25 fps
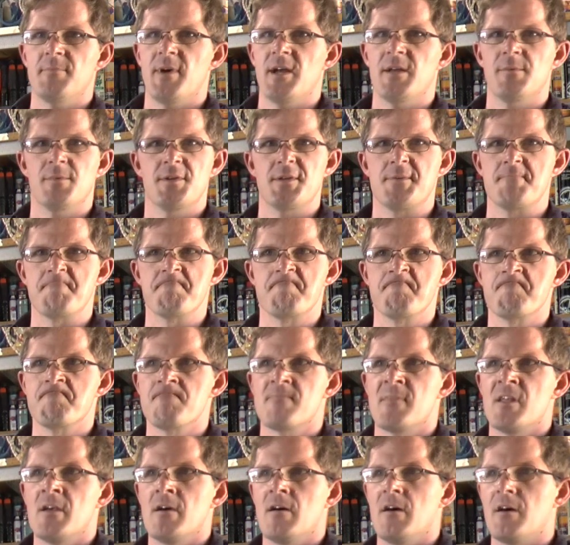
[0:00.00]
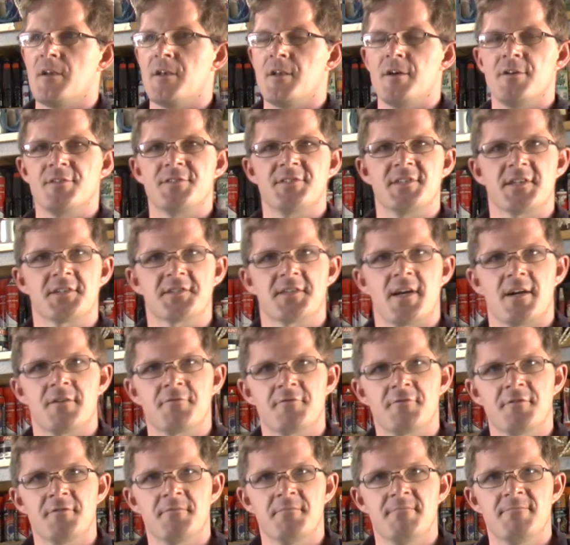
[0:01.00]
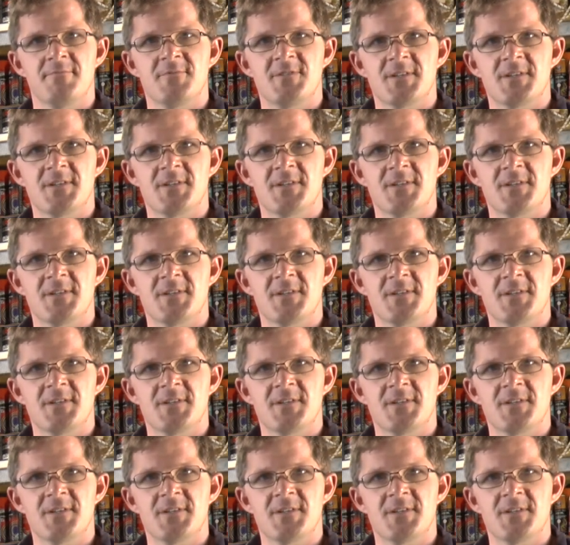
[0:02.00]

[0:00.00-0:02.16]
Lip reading: Maybe, I don't know, 600